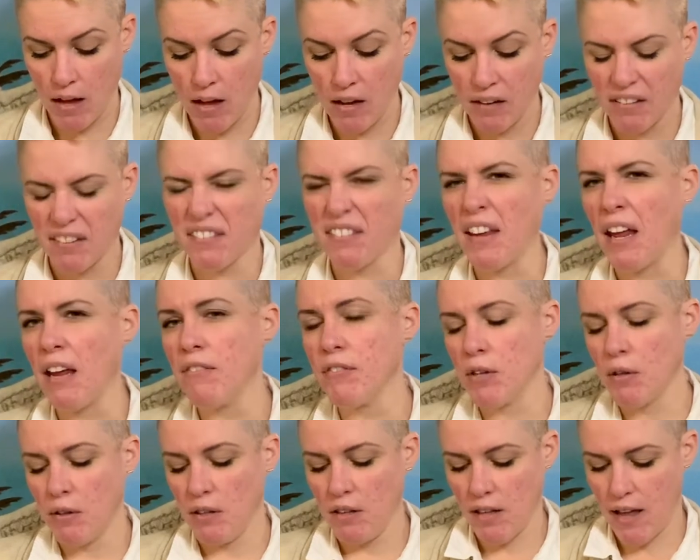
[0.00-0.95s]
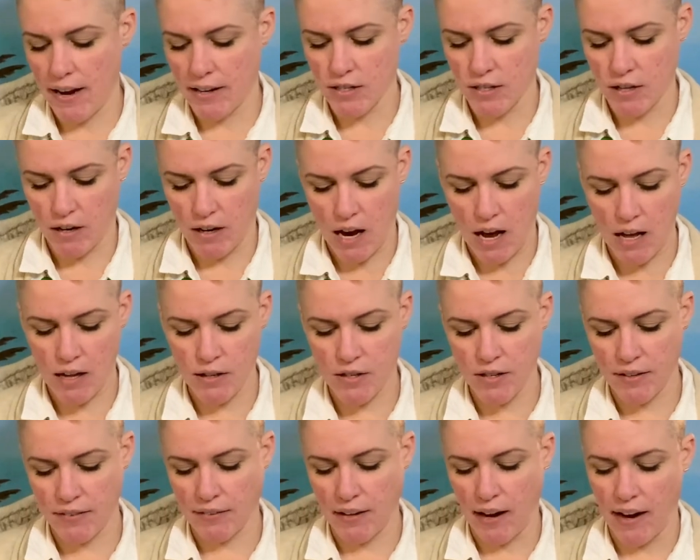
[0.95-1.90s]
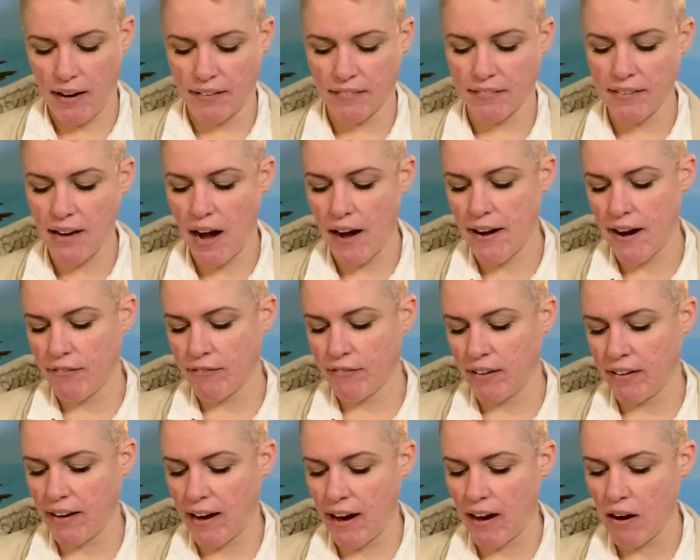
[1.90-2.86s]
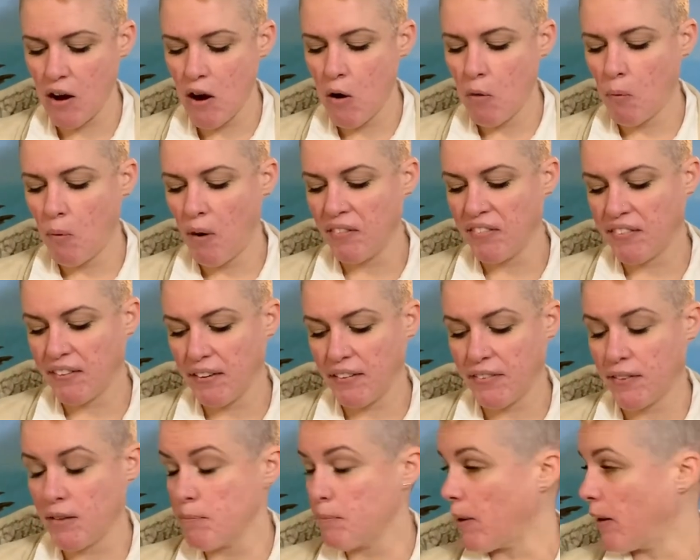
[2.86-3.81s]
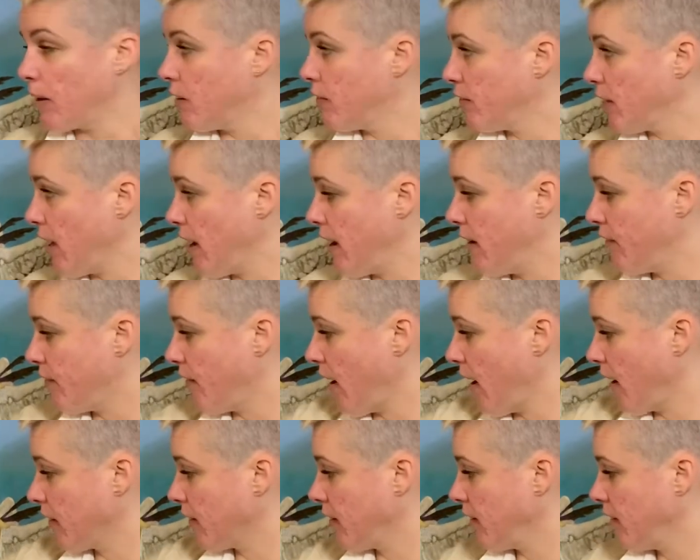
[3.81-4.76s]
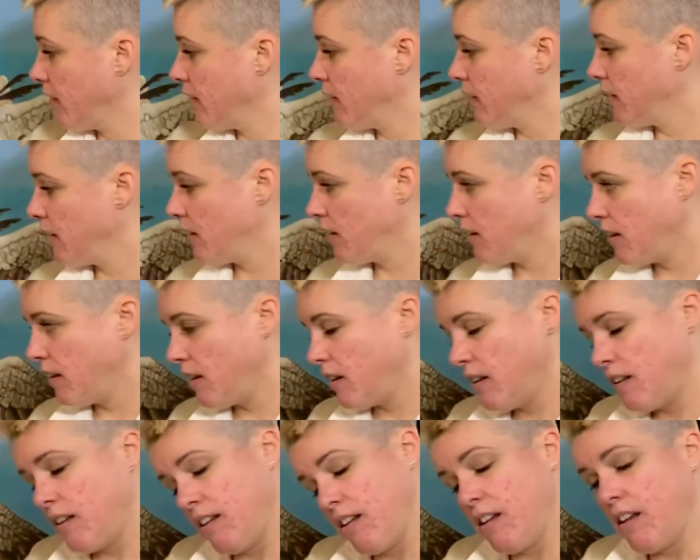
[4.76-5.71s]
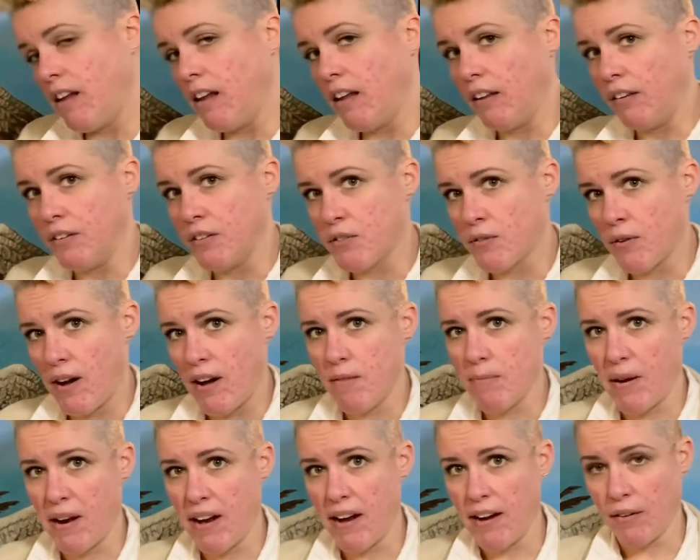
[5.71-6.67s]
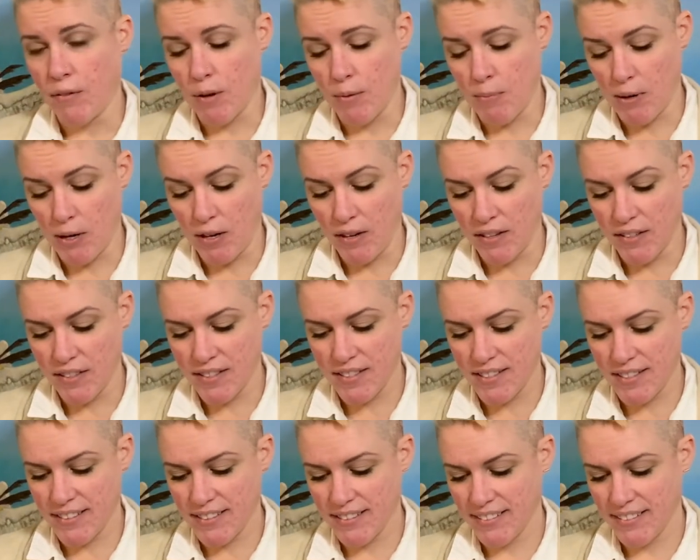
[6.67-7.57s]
To save you a lecture, I'll just say it's not every day one sees the butterfly effect, illustrated by Angry Birds.